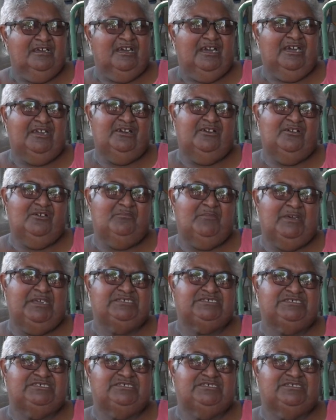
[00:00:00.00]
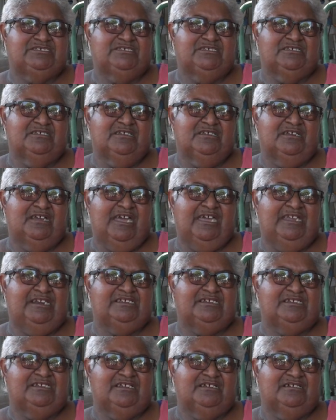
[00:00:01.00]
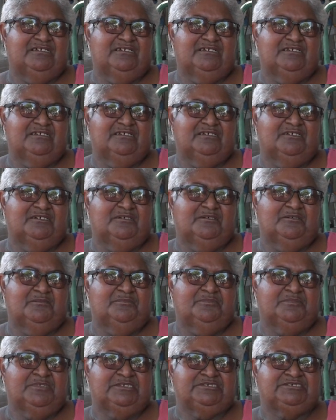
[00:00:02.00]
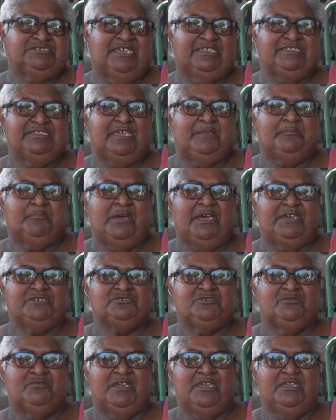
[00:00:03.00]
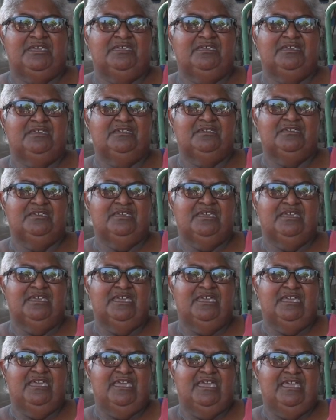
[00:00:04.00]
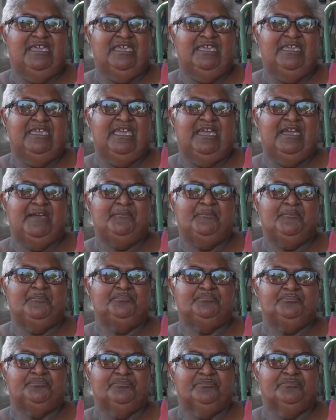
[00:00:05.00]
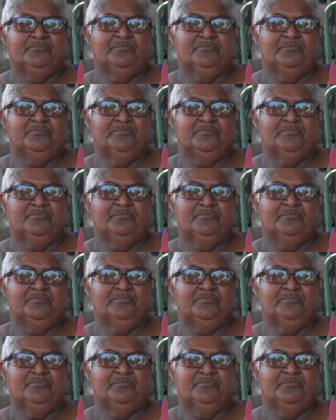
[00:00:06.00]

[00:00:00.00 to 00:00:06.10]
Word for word: I don't know. My I had a, the son that passed away. He um